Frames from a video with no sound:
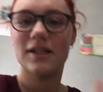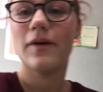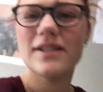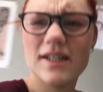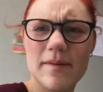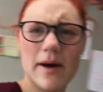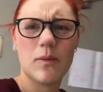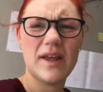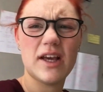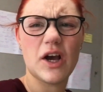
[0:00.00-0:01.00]
I did it about a
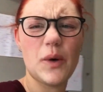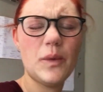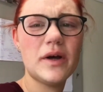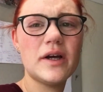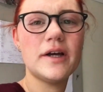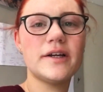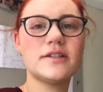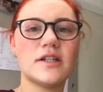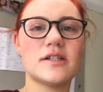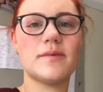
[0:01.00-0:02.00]
week ago.
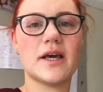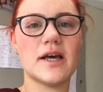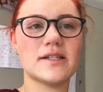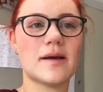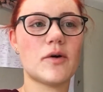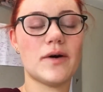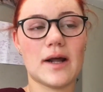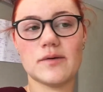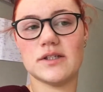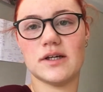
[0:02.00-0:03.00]
Just because I'm going
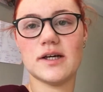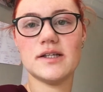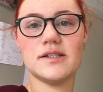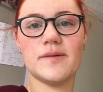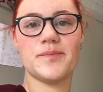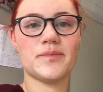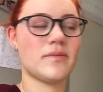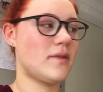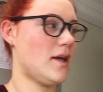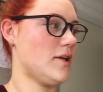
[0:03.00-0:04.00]
out tonight.
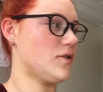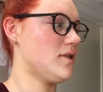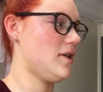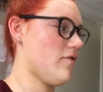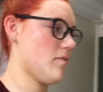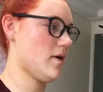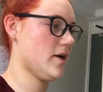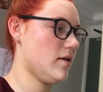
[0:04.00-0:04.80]
As you can see from my